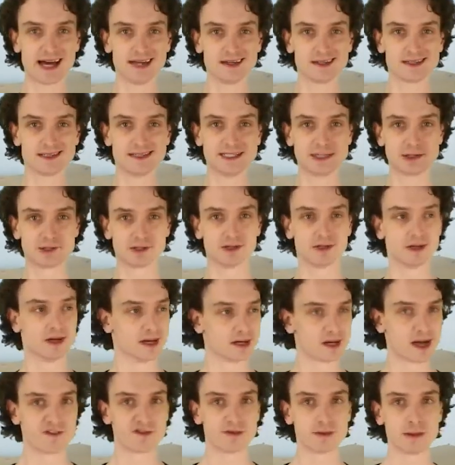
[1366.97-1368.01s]
hiding secret
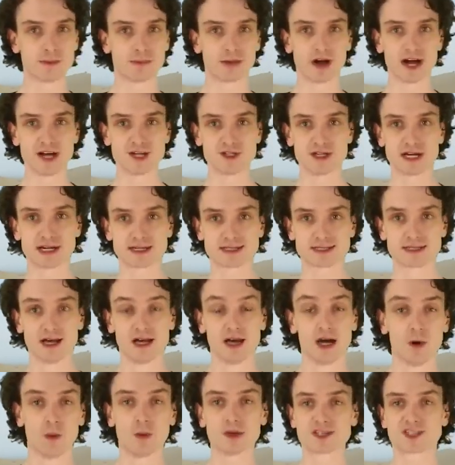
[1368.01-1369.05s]
government projects,
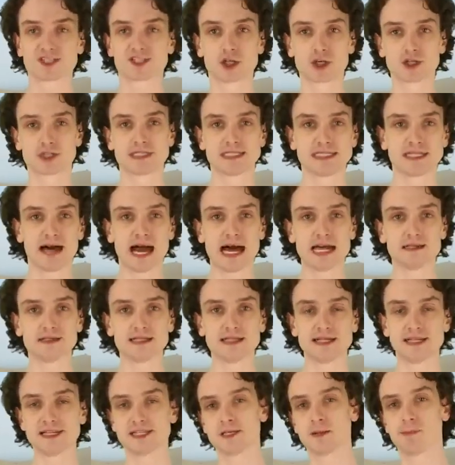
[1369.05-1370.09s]
well, Surtsey
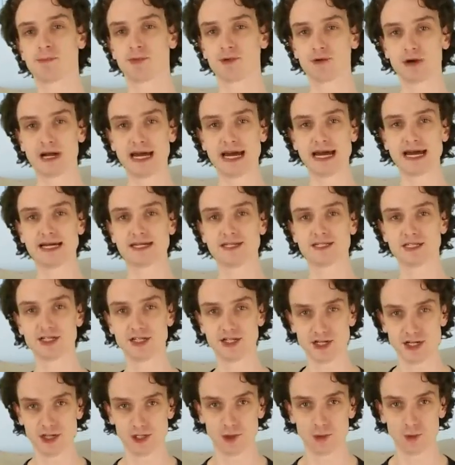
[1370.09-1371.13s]
Island is a brand
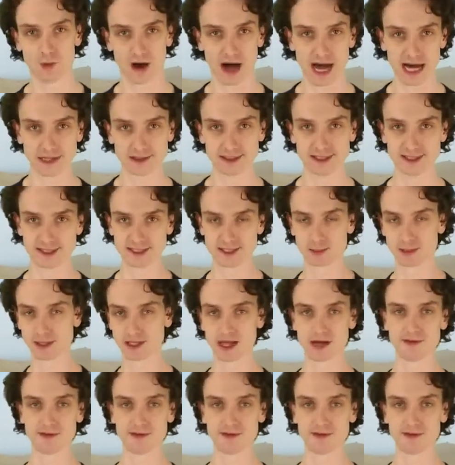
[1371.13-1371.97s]
new island. We